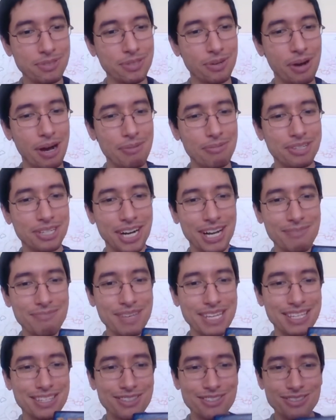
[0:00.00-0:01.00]
So I'm trying to
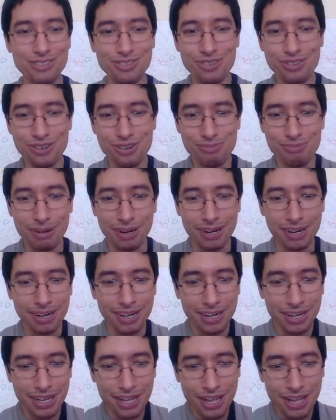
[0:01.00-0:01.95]
be super